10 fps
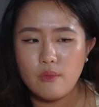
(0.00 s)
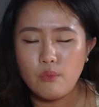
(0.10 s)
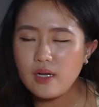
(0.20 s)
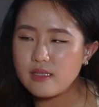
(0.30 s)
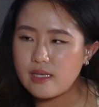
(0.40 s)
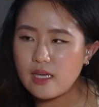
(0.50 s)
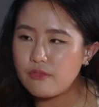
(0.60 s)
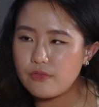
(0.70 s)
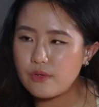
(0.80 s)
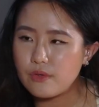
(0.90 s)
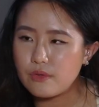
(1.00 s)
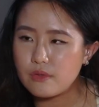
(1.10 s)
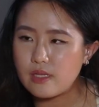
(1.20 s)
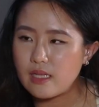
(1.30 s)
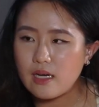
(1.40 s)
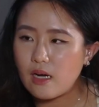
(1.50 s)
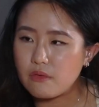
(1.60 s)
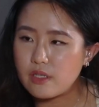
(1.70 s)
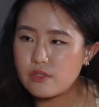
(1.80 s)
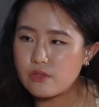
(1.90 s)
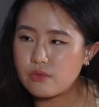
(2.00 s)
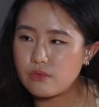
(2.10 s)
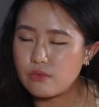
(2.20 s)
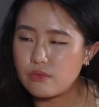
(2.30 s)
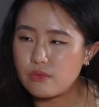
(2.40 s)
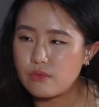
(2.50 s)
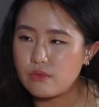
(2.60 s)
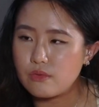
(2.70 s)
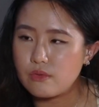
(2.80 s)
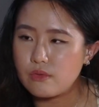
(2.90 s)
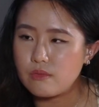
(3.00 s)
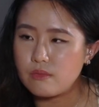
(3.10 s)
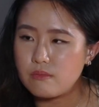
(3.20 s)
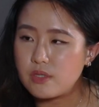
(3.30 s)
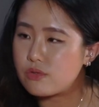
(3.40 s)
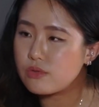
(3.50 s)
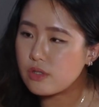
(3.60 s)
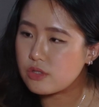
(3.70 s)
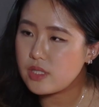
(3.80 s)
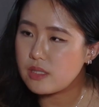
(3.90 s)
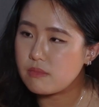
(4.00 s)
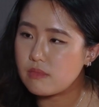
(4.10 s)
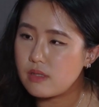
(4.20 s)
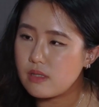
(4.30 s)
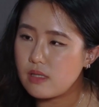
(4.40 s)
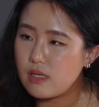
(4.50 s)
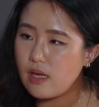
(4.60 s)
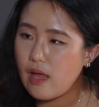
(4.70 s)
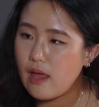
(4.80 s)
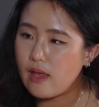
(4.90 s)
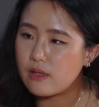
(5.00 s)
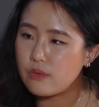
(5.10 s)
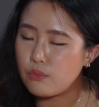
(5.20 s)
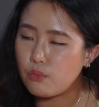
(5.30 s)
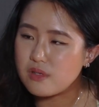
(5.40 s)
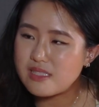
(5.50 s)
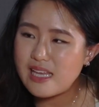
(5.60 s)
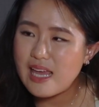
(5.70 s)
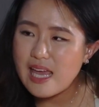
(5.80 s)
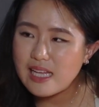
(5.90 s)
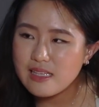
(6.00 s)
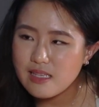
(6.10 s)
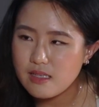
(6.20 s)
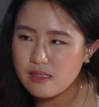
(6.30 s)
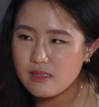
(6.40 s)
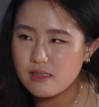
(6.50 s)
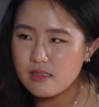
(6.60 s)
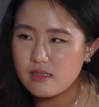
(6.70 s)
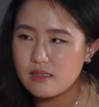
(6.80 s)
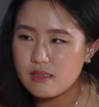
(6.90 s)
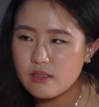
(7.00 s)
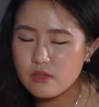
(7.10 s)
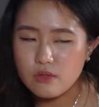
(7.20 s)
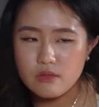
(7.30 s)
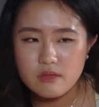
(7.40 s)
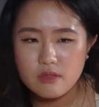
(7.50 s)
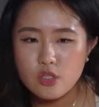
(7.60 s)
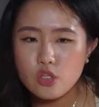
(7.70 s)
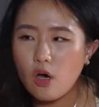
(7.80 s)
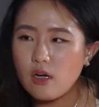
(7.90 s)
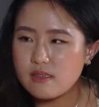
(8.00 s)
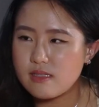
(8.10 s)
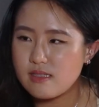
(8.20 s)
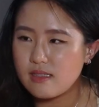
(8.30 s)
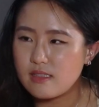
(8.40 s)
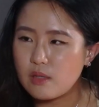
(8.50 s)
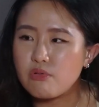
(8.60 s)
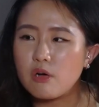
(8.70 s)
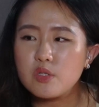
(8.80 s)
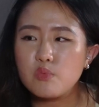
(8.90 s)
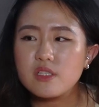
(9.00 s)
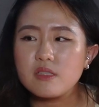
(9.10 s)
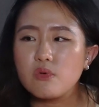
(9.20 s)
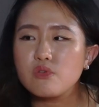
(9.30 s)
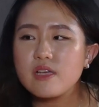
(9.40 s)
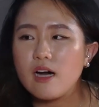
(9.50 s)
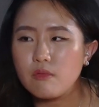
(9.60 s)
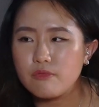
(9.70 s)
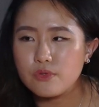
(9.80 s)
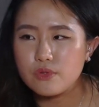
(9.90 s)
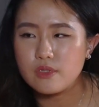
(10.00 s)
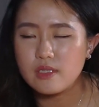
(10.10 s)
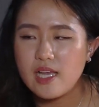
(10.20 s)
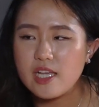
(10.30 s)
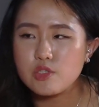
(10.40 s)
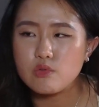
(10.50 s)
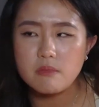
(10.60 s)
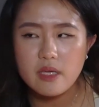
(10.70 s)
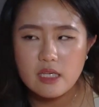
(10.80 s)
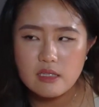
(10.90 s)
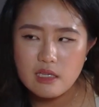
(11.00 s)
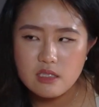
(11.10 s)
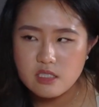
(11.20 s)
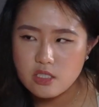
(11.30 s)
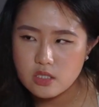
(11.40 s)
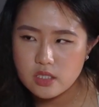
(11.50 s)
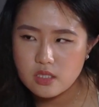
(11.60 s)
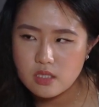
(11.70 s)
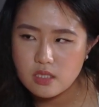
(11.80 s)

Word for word: What gave you that courage to pursue your dream? And was there any, you know, thoughts that probably weren't the most helpful as you were making that decision?